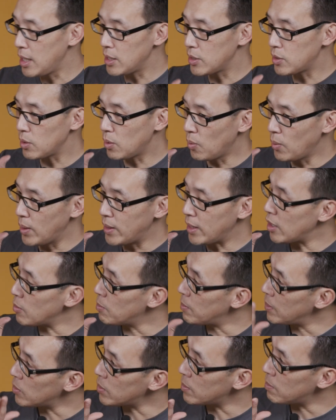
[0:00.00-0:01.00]
is when
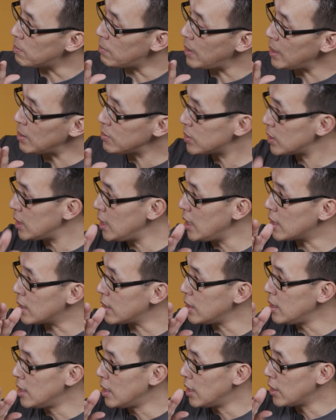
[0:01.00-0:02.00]
they would mount
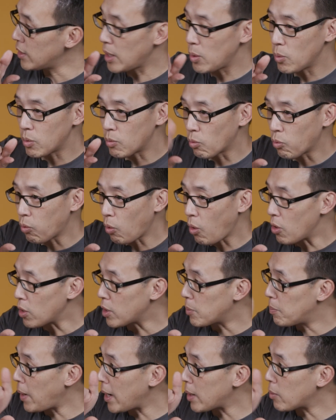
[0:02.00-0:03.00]
in, yeah. they would
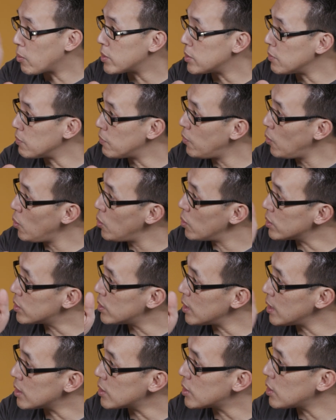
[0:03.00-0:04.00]
rock backwards and
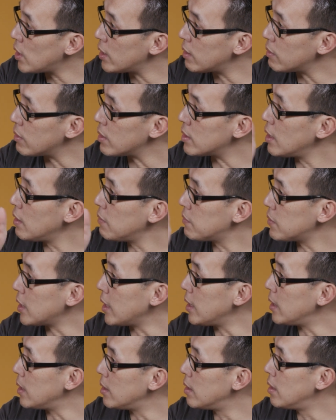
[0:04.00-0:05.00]
forwards inside of the
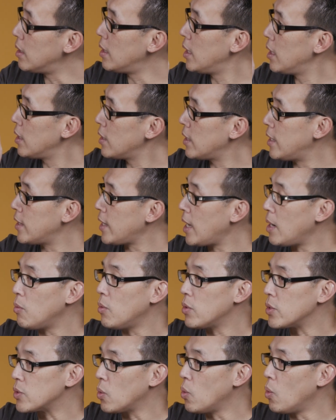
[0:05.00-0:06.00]
dovetail. Yeah. And
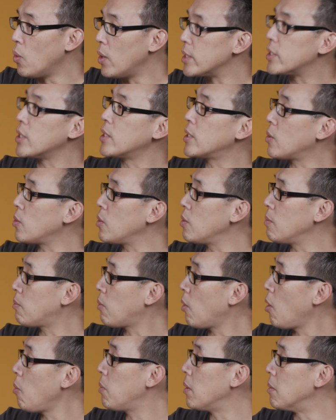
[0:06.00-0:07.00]
that was always a
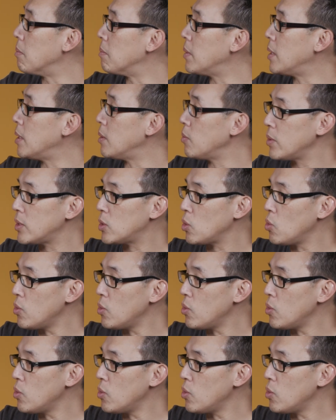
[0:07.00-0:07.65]
known problem, but we're